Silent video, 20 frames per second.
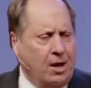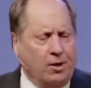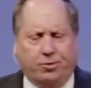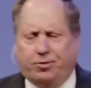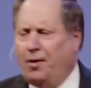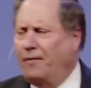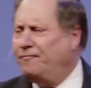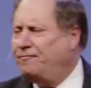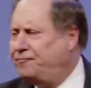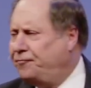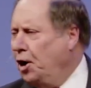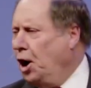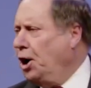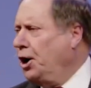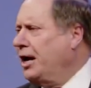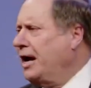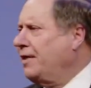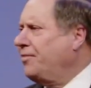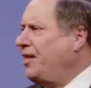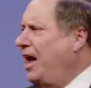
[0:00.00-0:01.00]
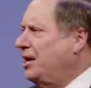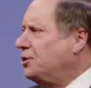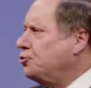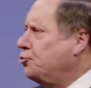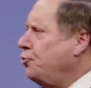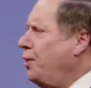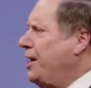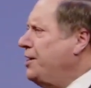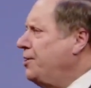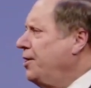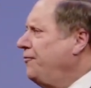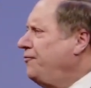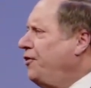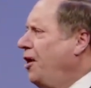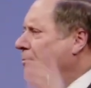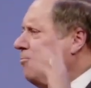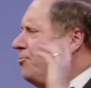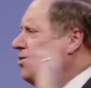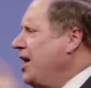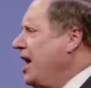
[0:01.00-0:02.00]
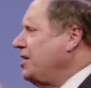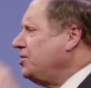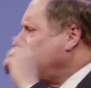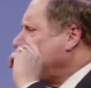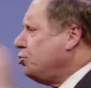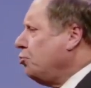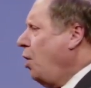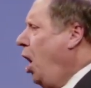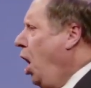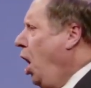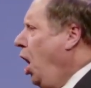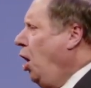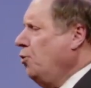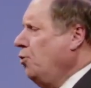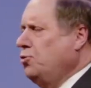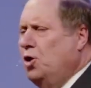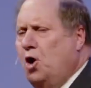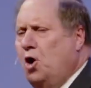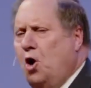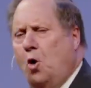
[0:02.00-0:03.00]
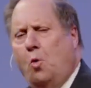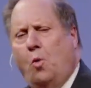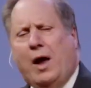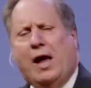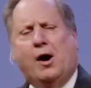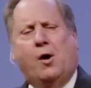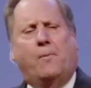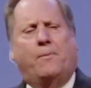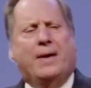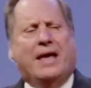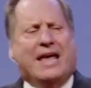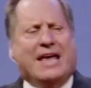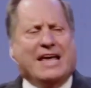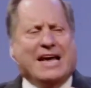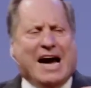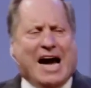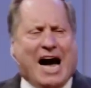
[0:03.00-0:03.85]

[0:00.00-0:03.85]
The verdict that's rendered from this throne will be